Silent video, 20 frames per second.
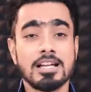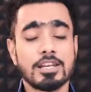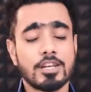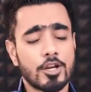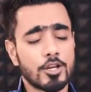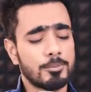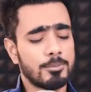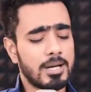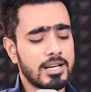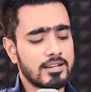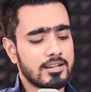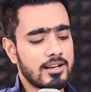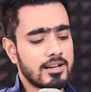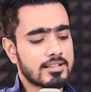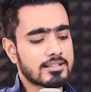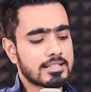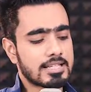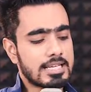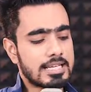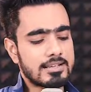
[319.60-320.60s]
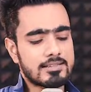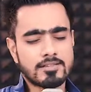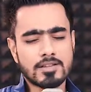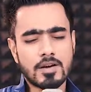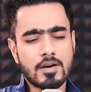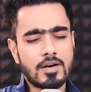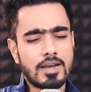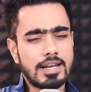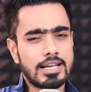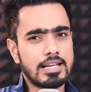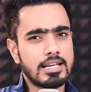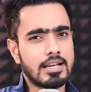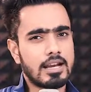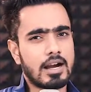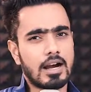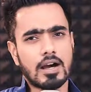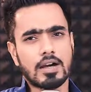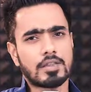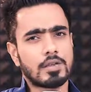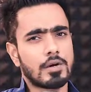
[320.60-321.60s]
Now you might ask, is there any
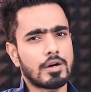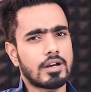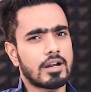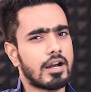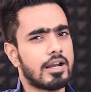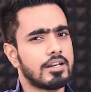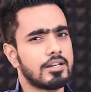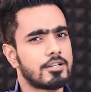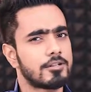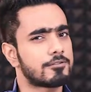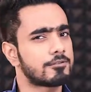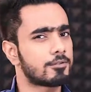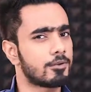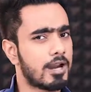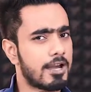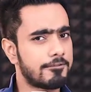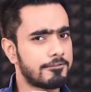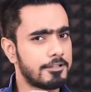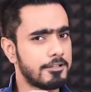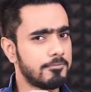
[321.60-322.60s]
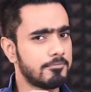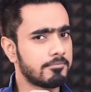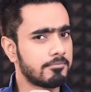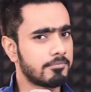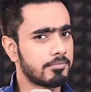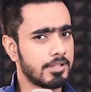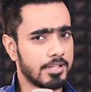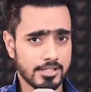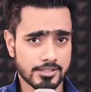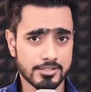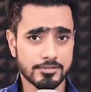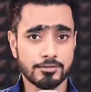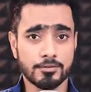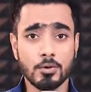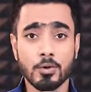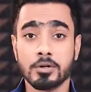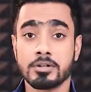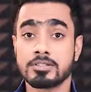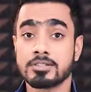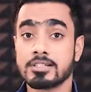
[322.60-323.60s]
other kind of graphic? Yes, of
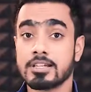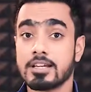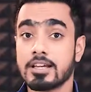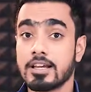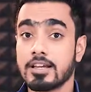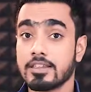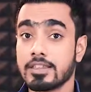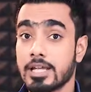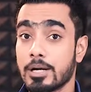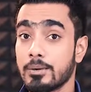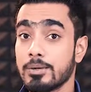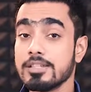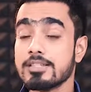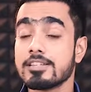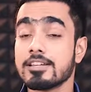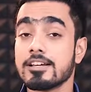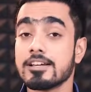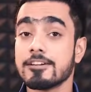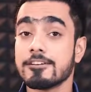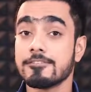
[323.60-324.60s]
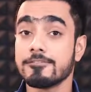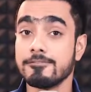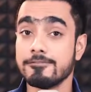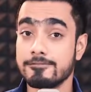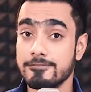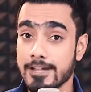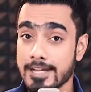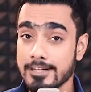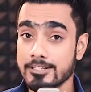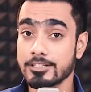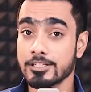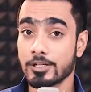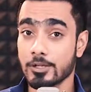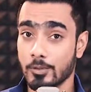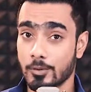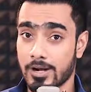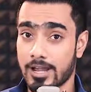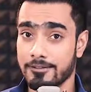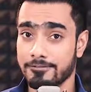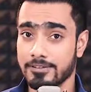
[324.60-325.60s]
course. There is vector
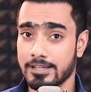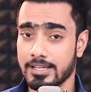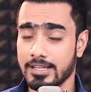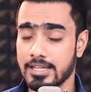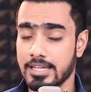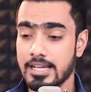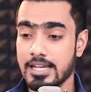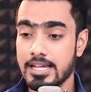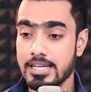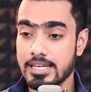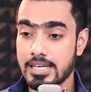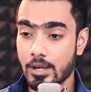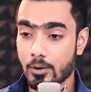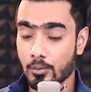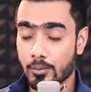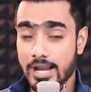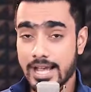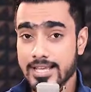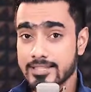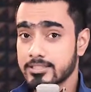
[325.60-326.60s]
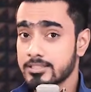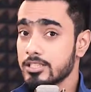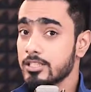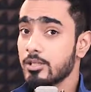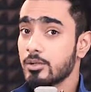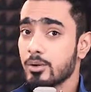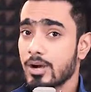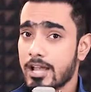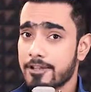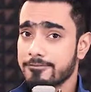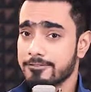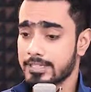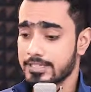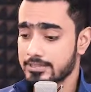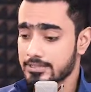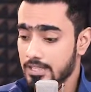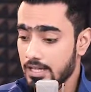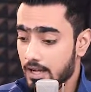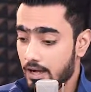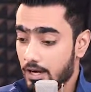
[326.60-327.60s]
graphic. Now raster
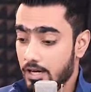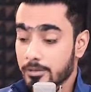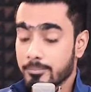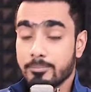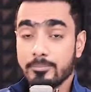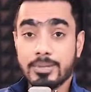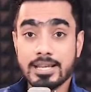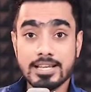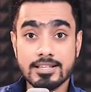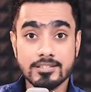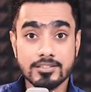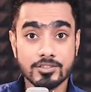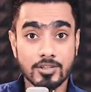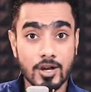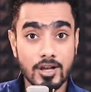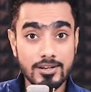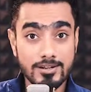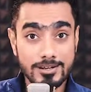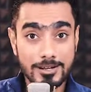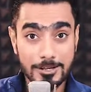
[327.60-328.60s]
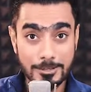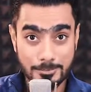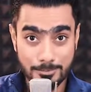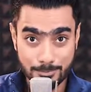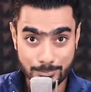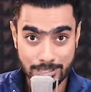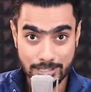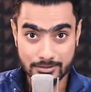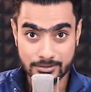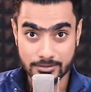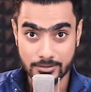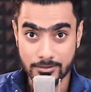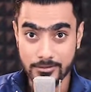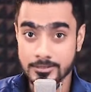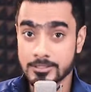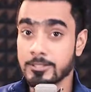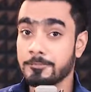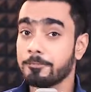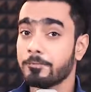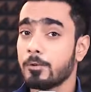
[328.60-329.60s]
graphics are based on
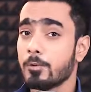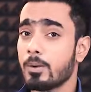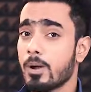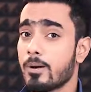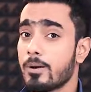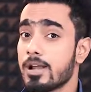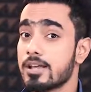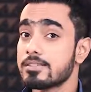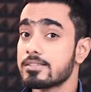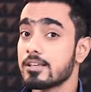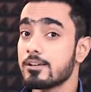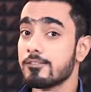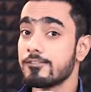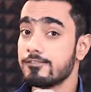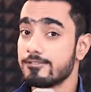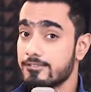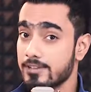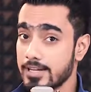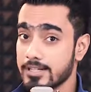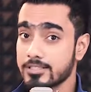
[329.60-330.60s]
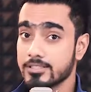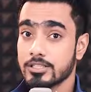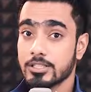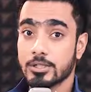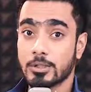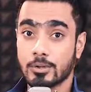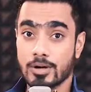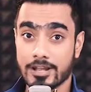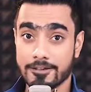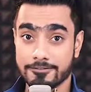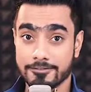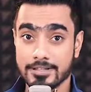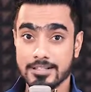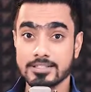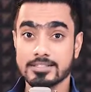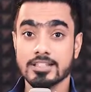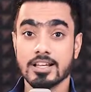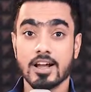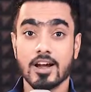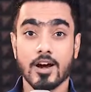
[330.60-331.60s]
pixels, whereas vector
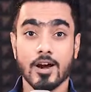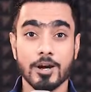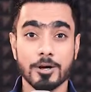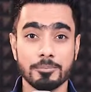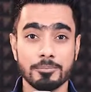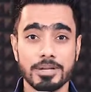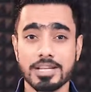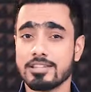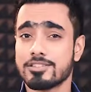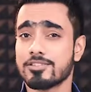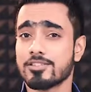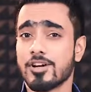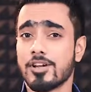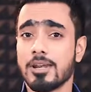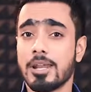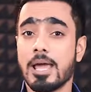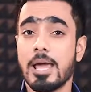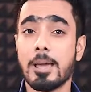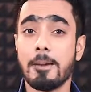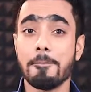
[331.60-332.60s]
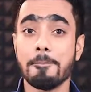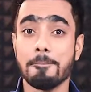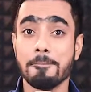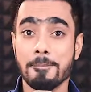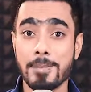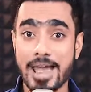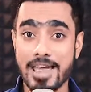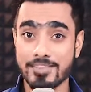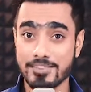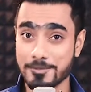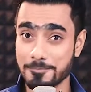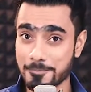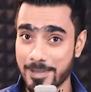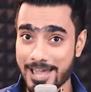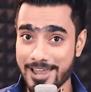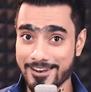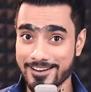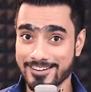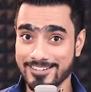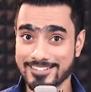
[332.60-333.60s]
graphics are based on
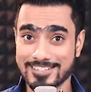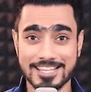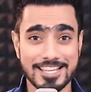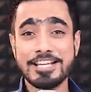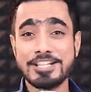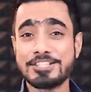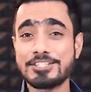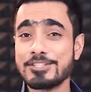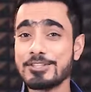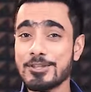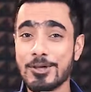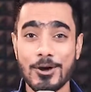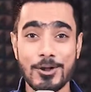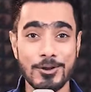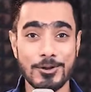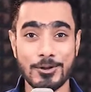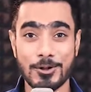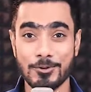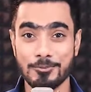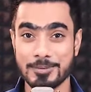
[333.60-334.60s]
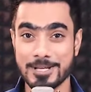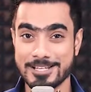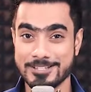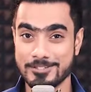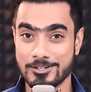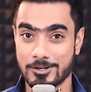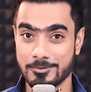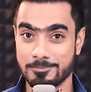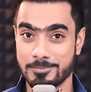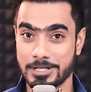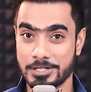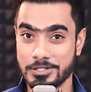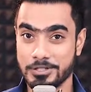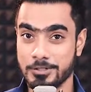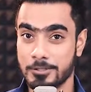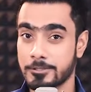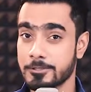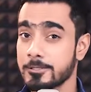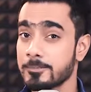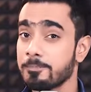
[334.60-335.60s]
mathematics. It's not at all based on
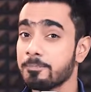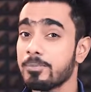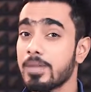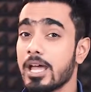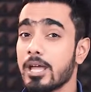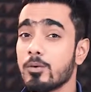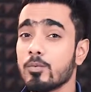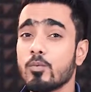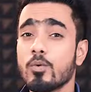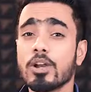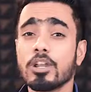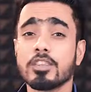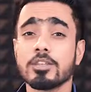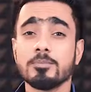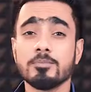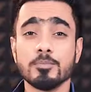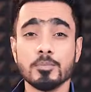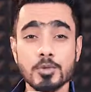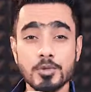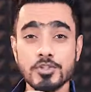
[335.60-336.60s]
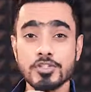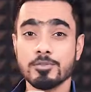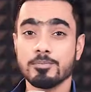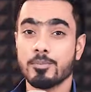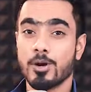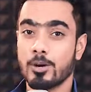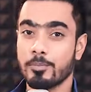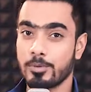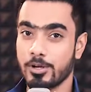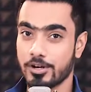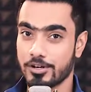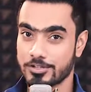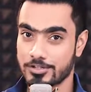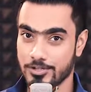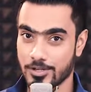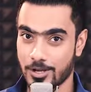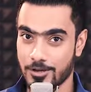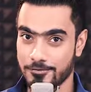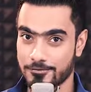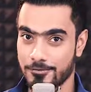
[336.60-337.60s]
pixels. And one of the most popular
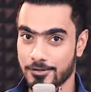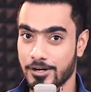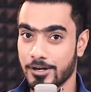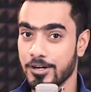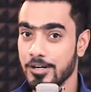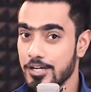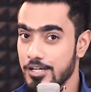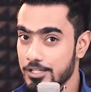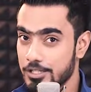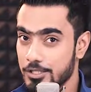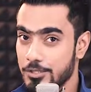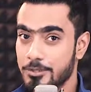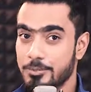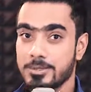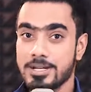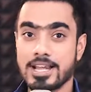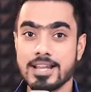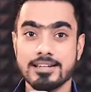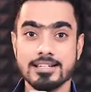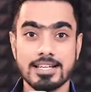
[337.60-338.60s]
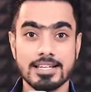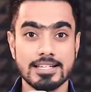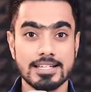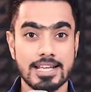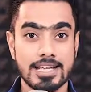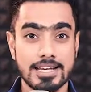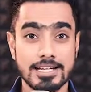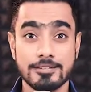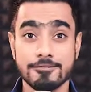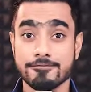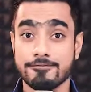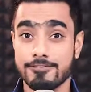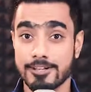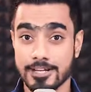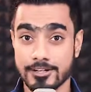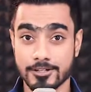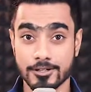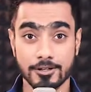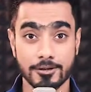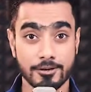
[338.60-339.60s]
software to create and edit
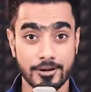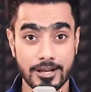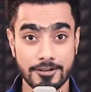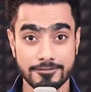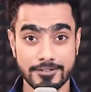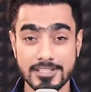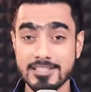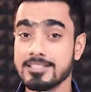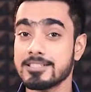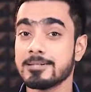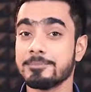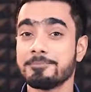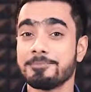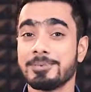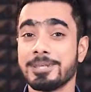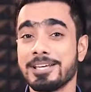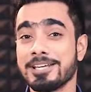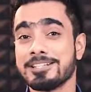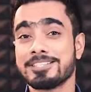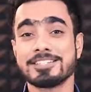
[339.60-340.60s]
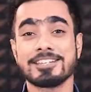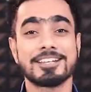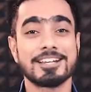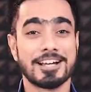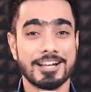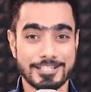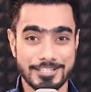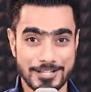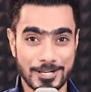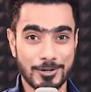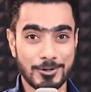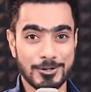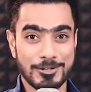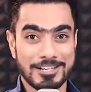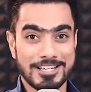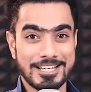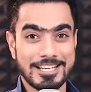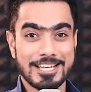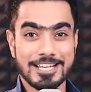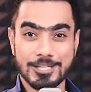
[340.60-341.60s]
vector graphics is
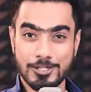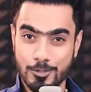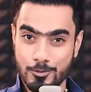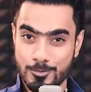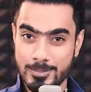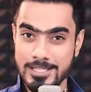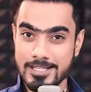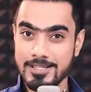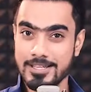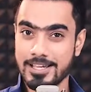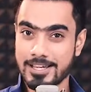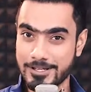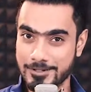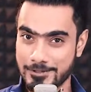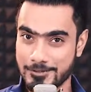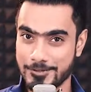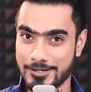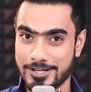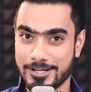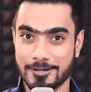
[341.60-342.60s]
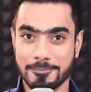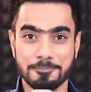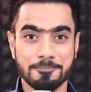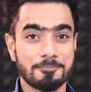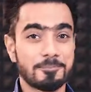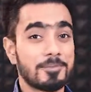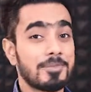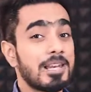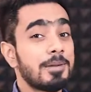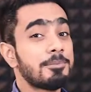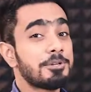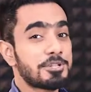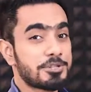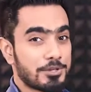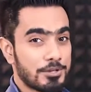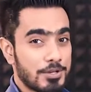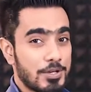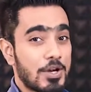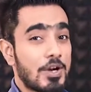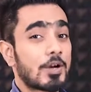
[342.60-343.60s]
undoubtedly Adobe Illustrator. Let me show
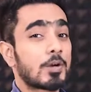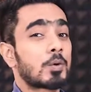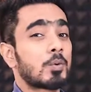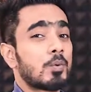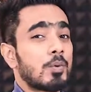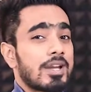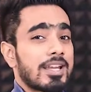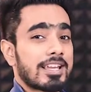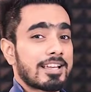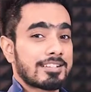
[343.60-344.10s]
you a quick